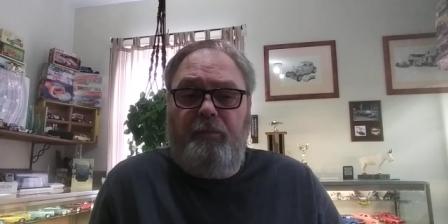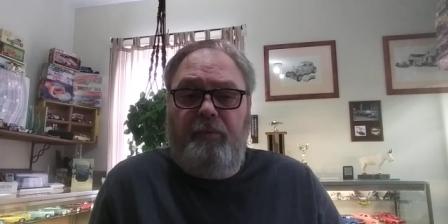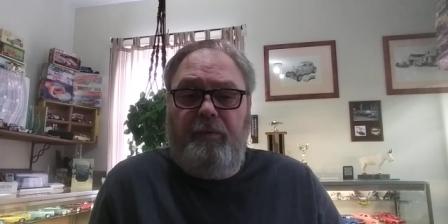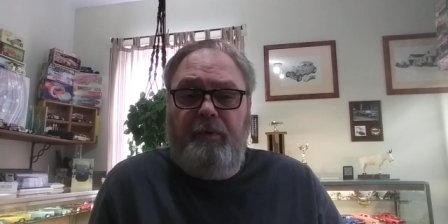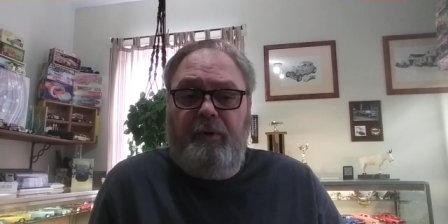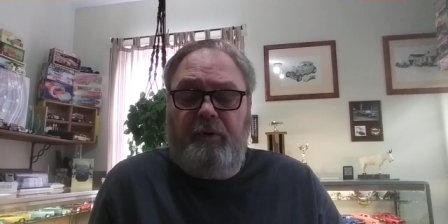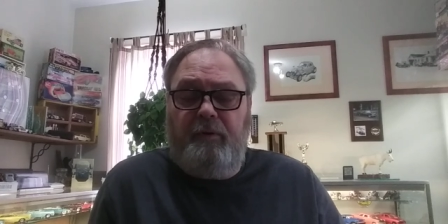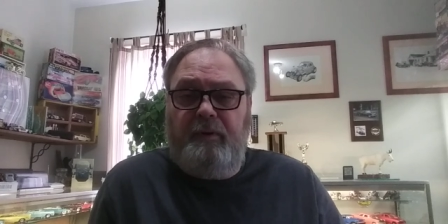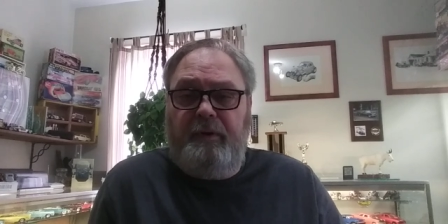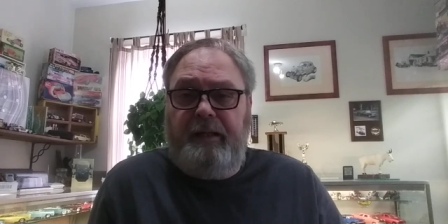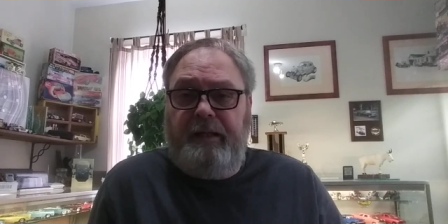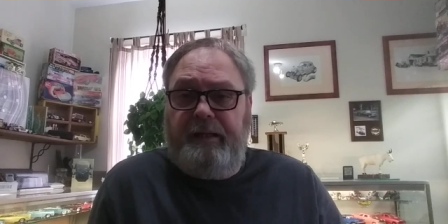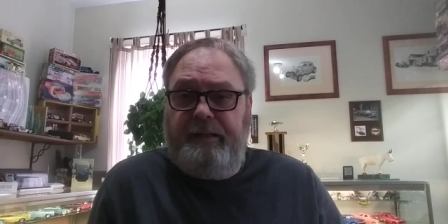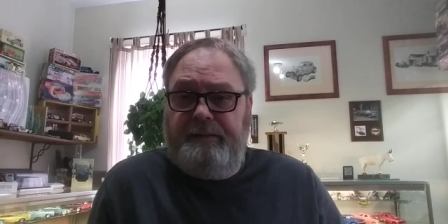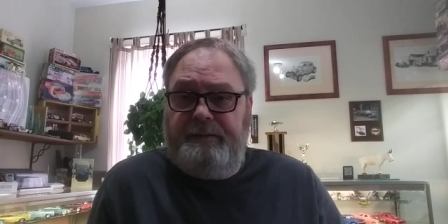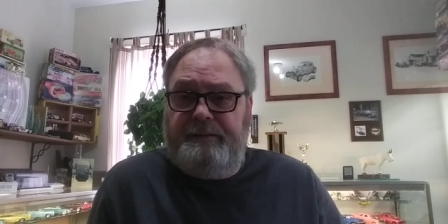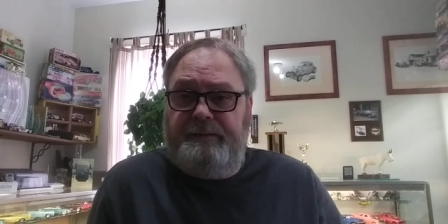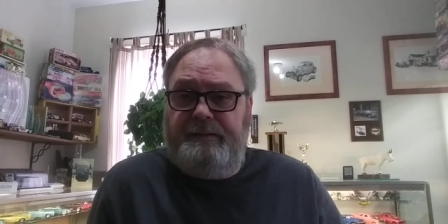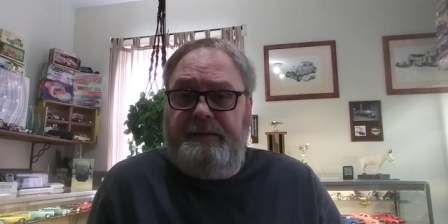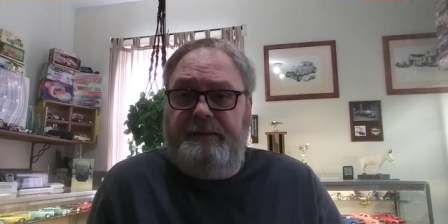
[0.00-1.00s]
their
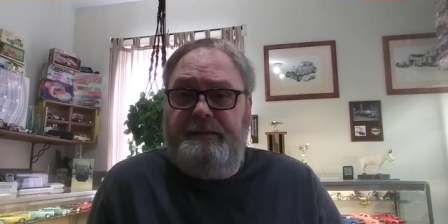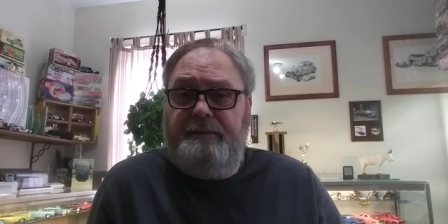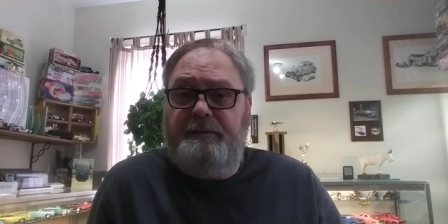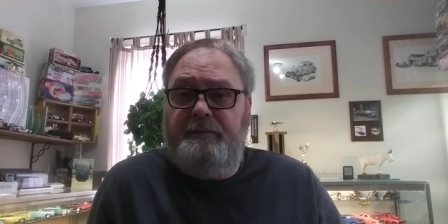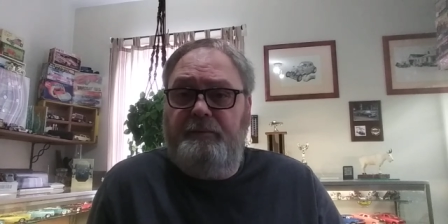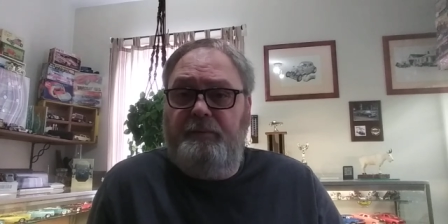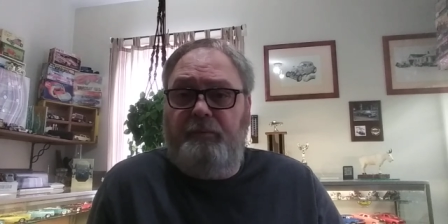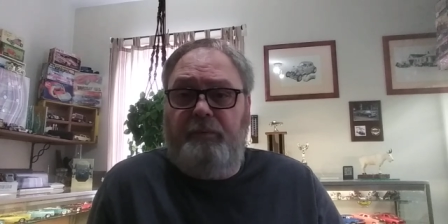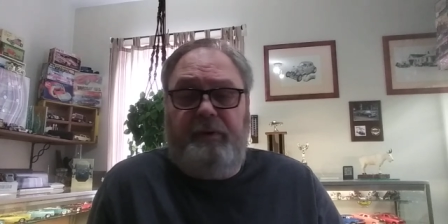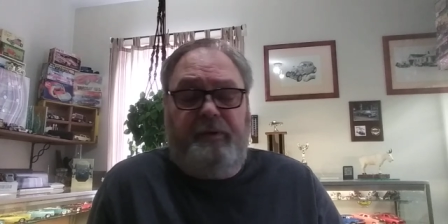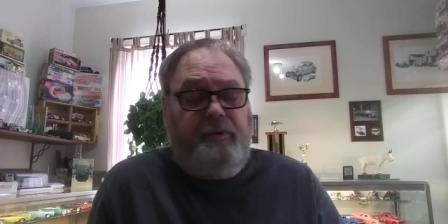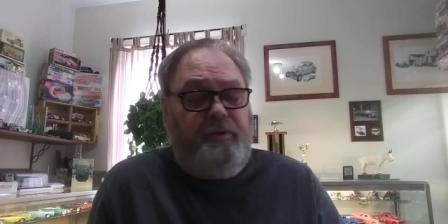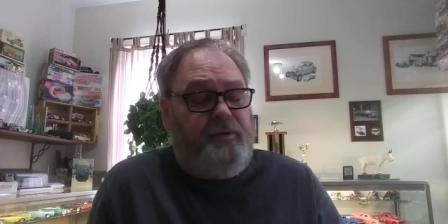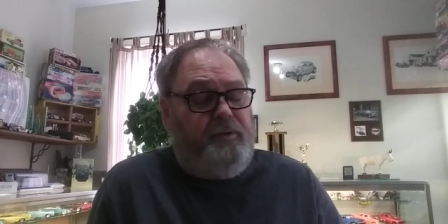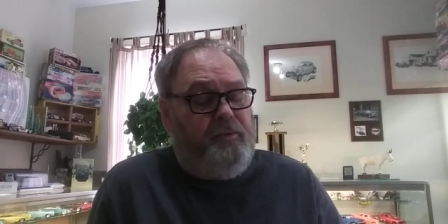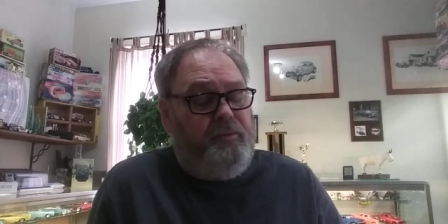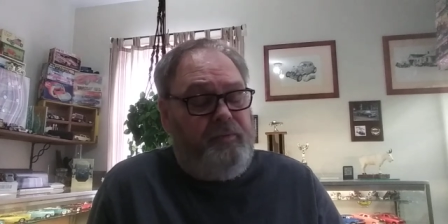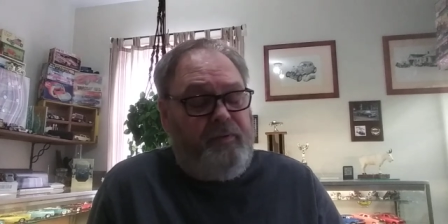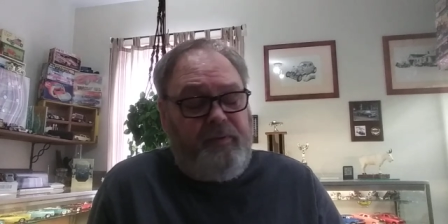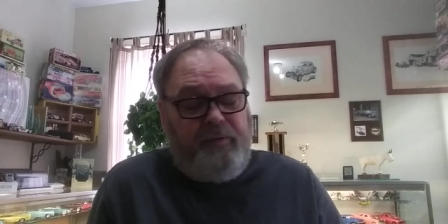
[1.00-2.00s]
legacies, whether
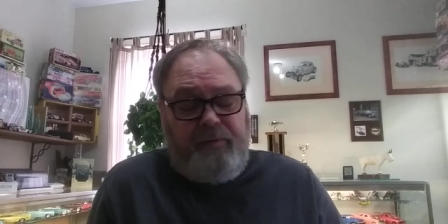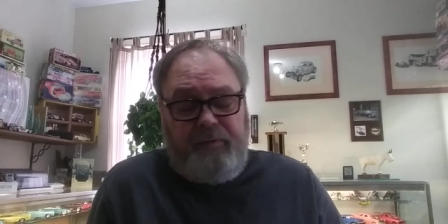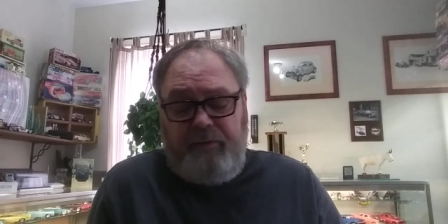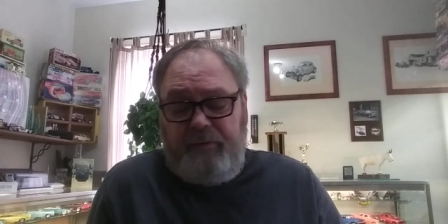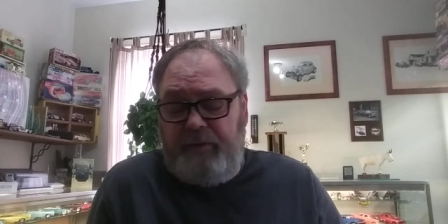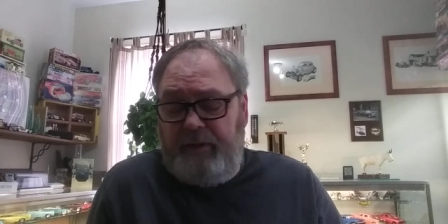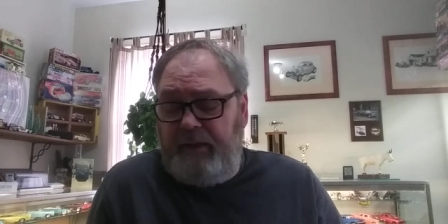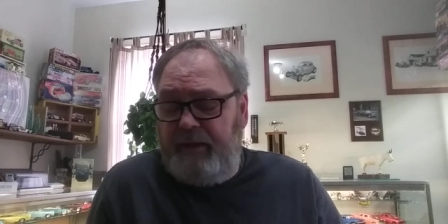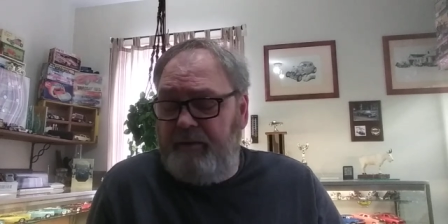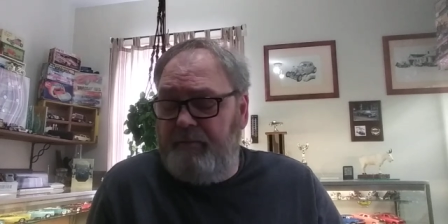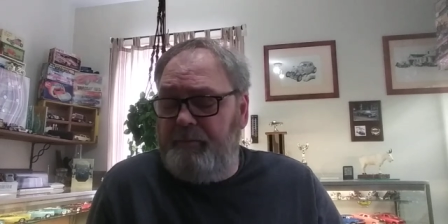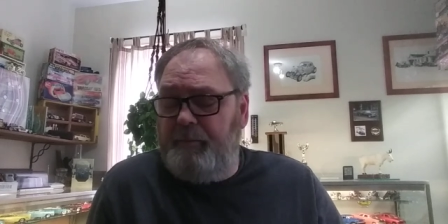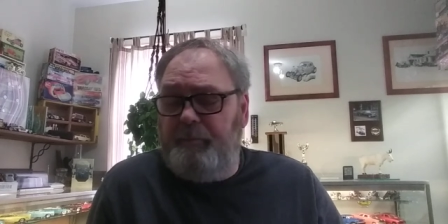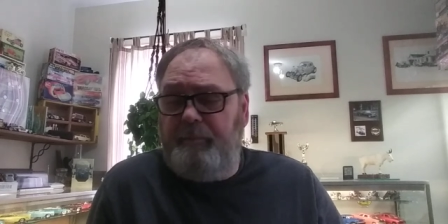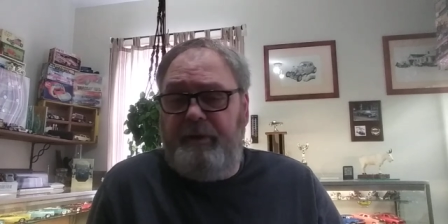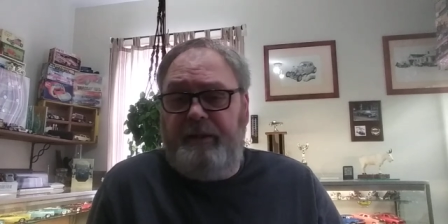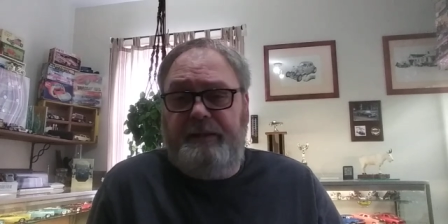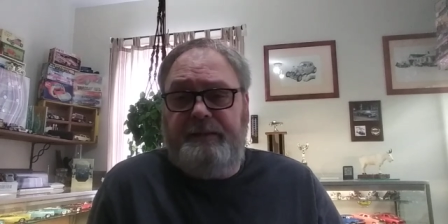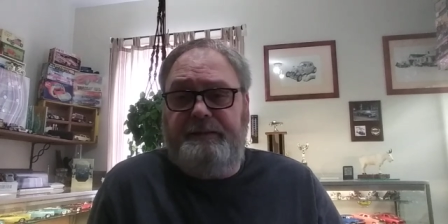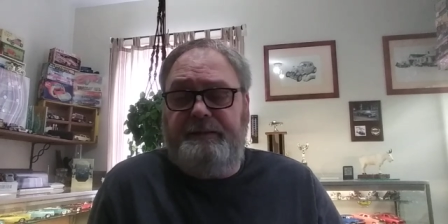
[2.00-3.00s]
you think of them
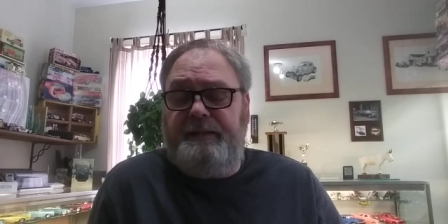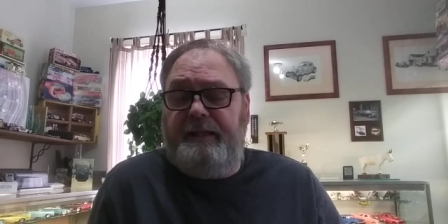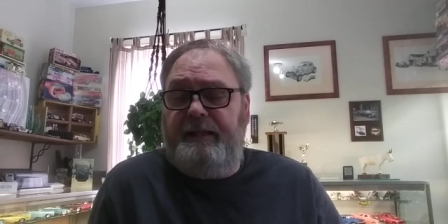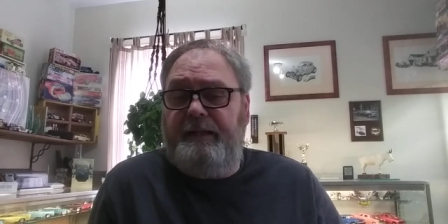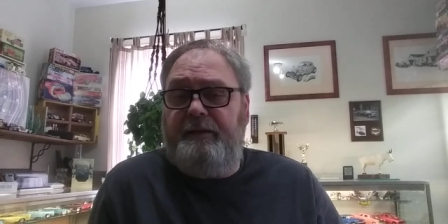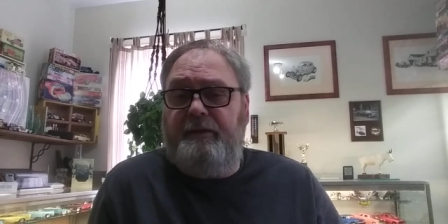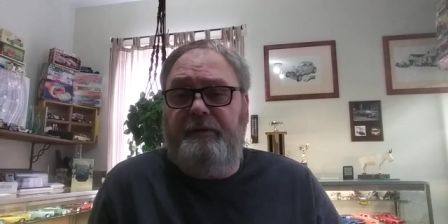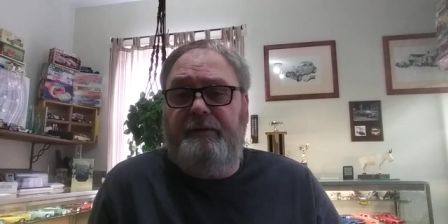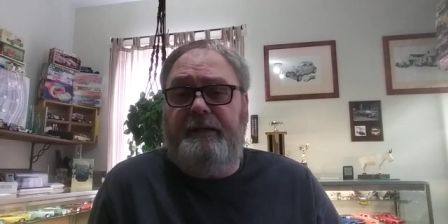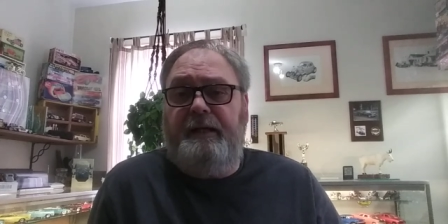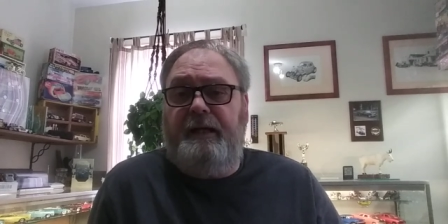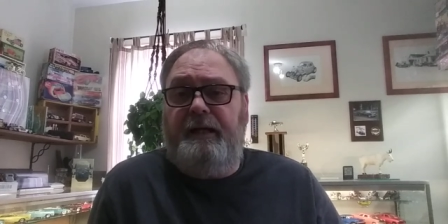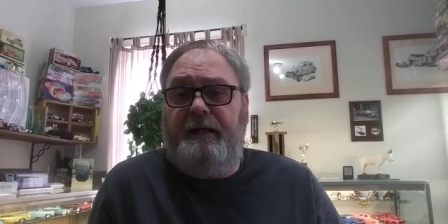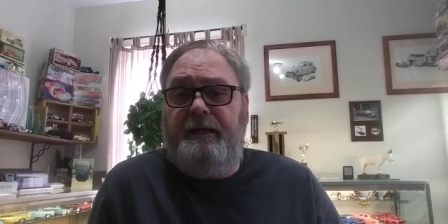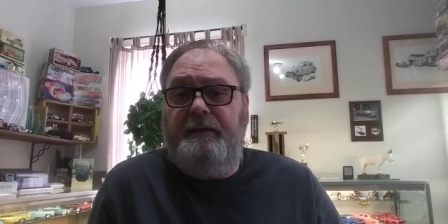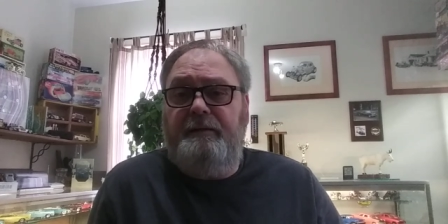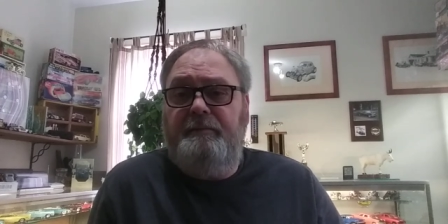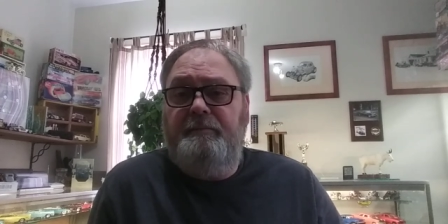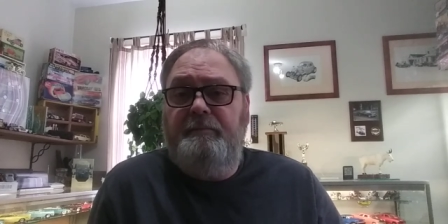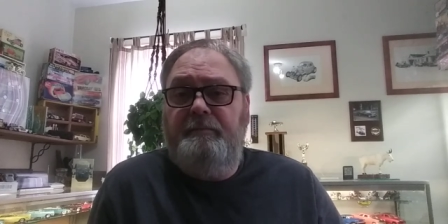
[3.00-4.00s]
as that or
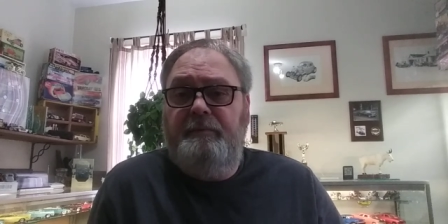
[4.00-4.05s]
not.